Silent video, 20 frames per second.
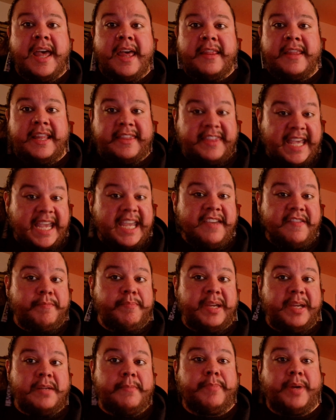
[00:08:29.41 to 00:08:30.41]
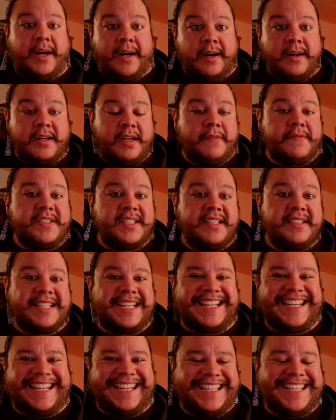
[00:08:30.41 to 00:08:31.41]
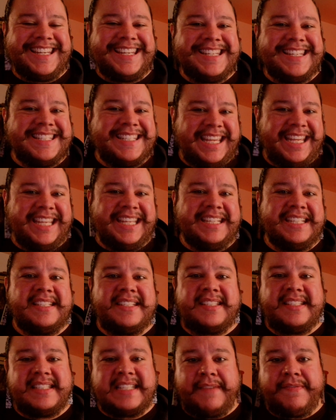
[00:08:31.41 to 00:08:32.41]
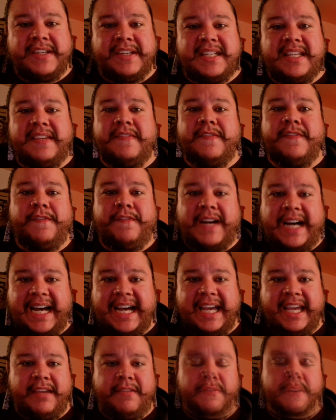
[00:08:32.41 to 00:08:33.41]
that they have been a part of since 1975.